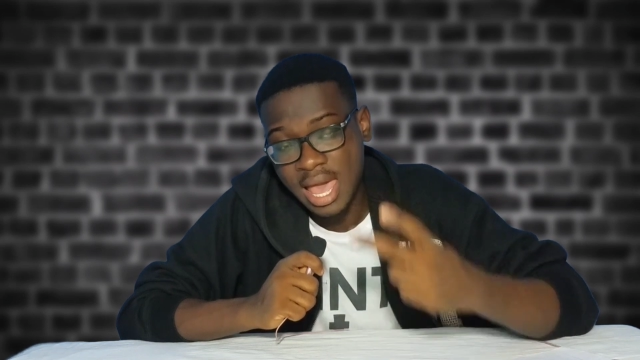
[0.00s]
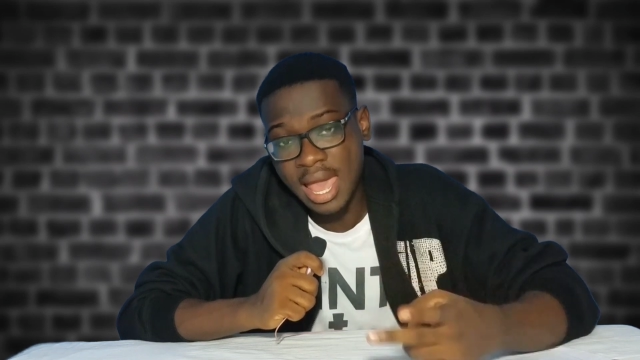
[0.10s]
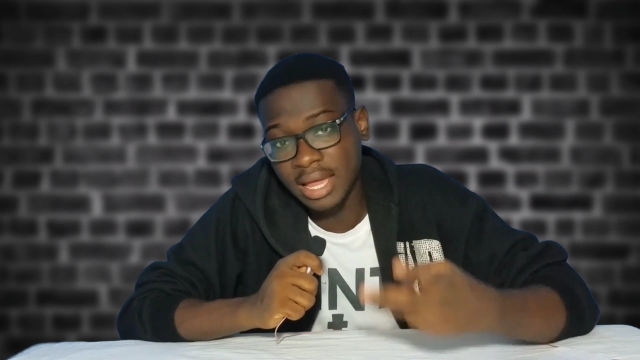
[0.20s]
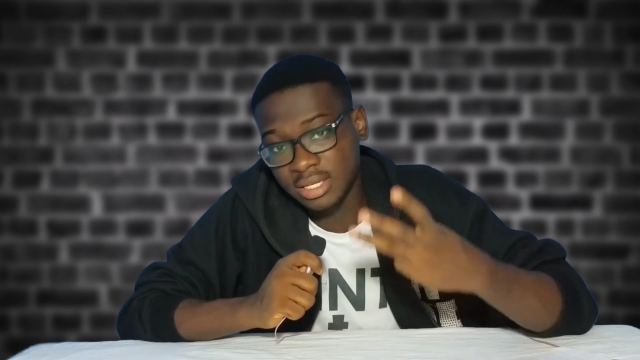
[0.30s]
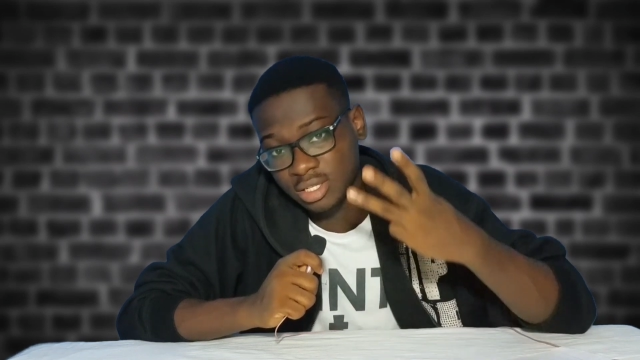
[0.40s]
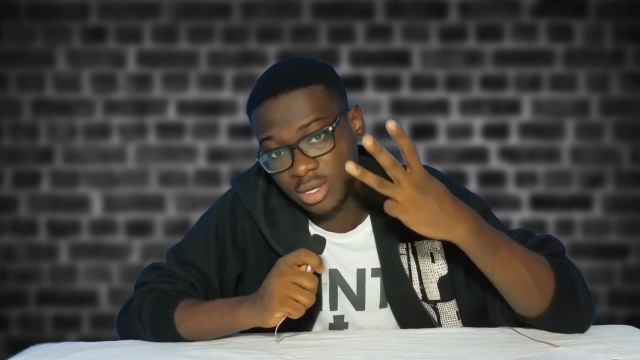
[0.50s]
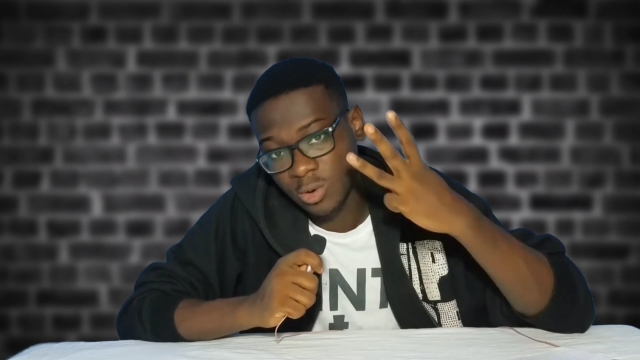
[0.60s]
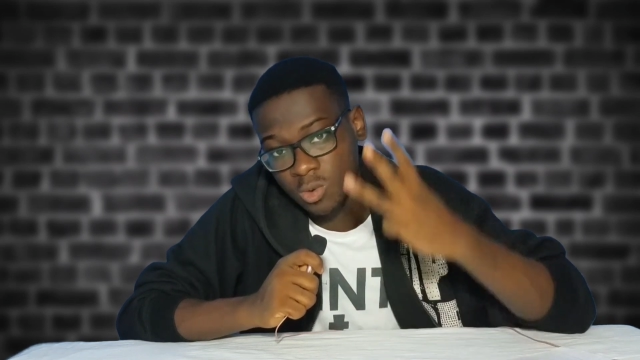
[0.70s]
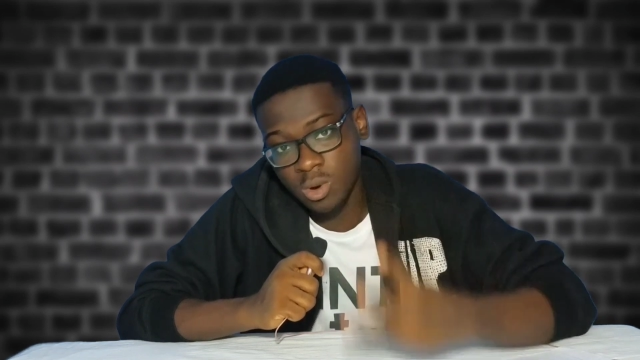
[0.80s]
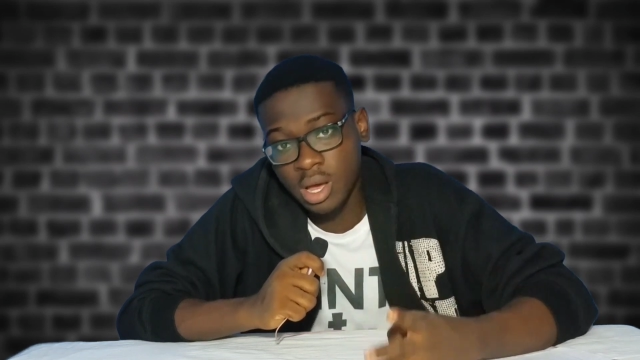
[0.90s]
and
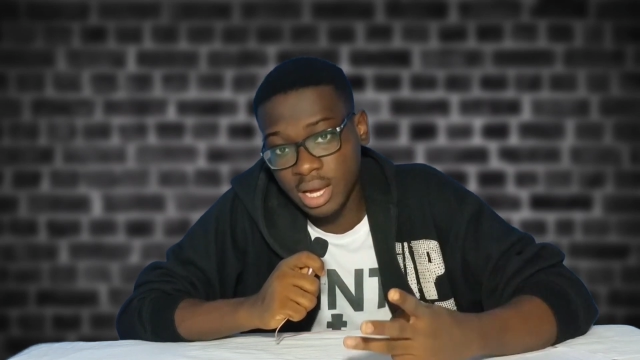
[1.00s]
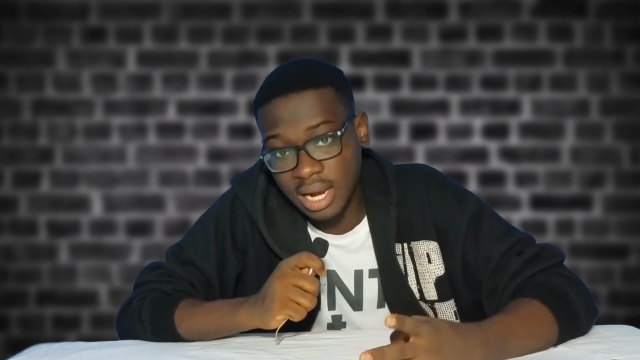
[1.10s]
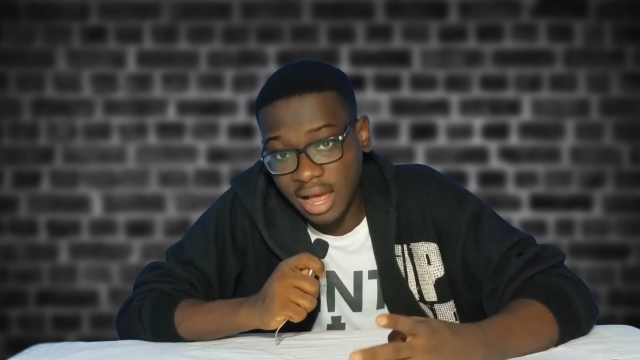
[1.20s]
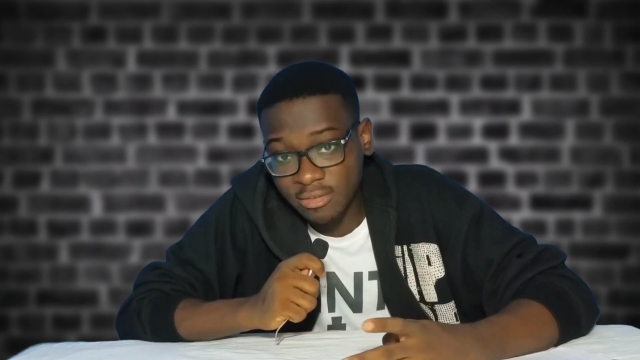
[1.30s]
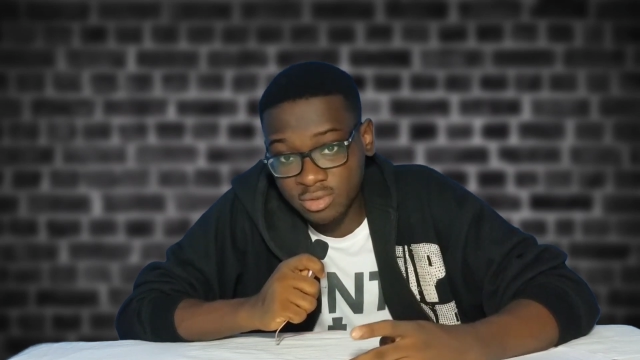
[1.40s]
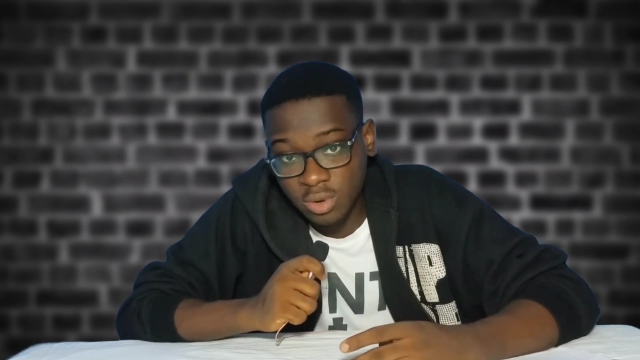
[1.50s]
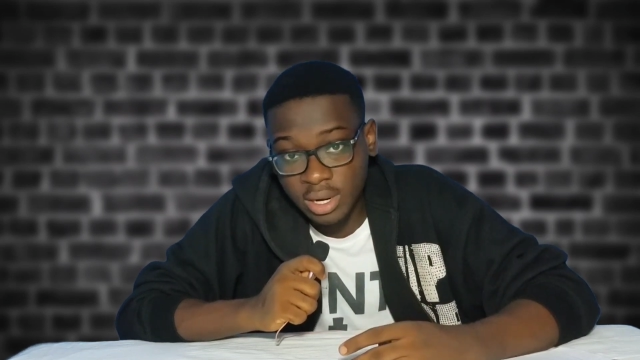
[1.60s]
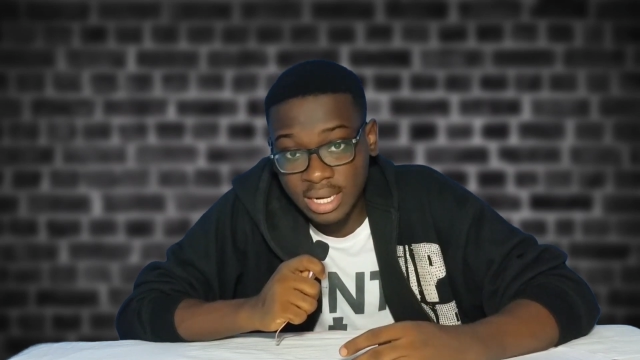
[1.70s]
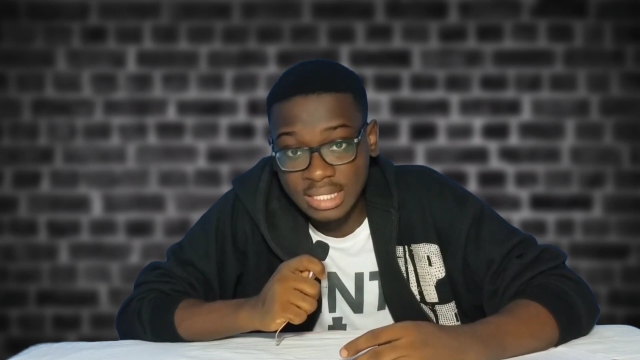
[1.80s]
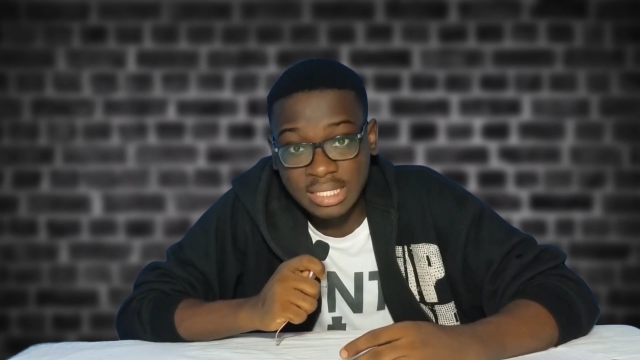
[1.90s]
wear gloves where
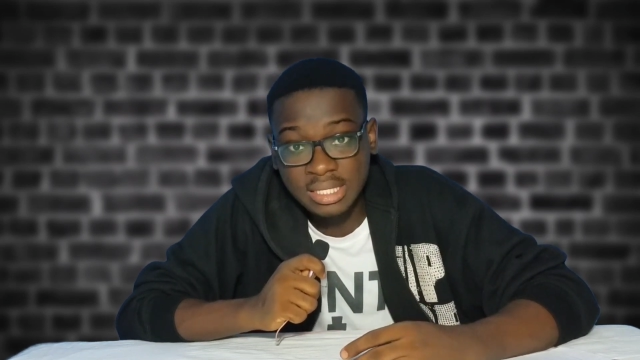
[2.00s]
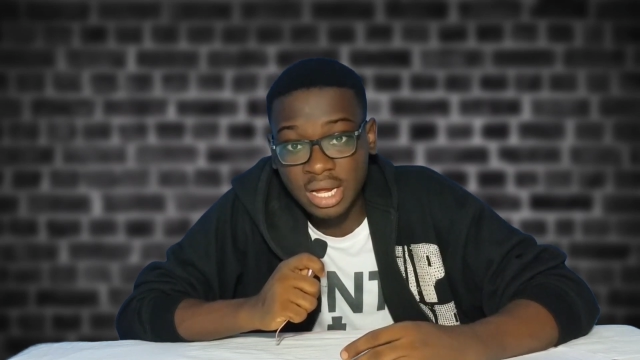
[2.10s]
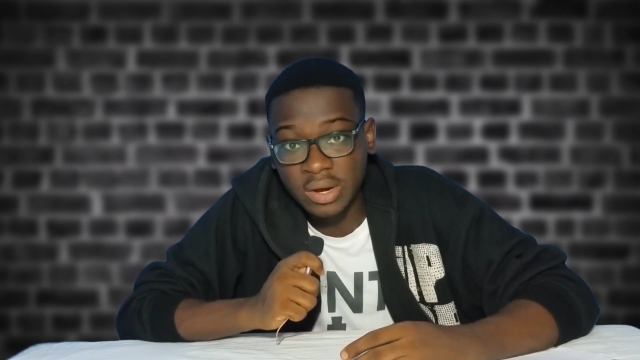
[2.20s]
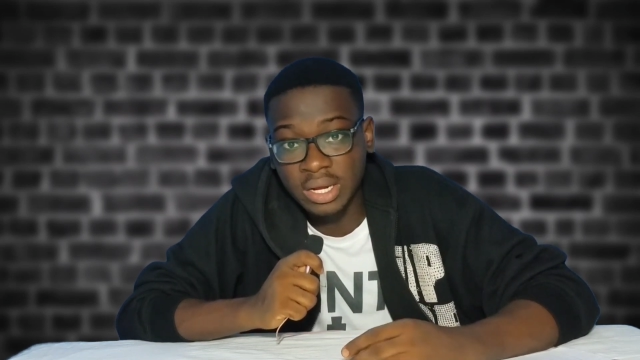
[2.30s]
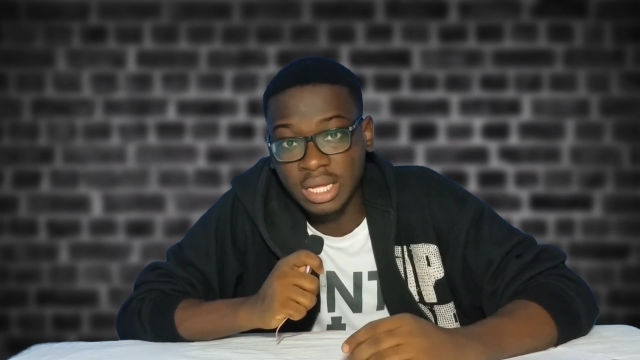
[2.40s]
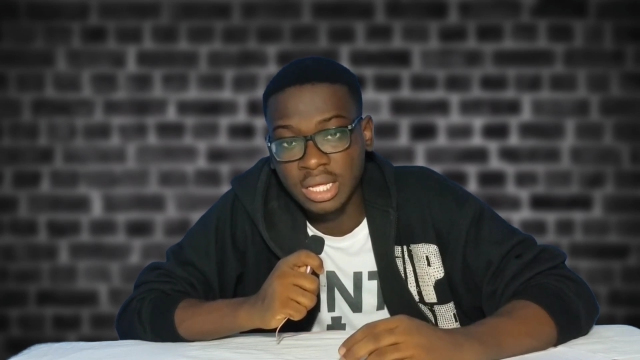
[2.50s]
necessary.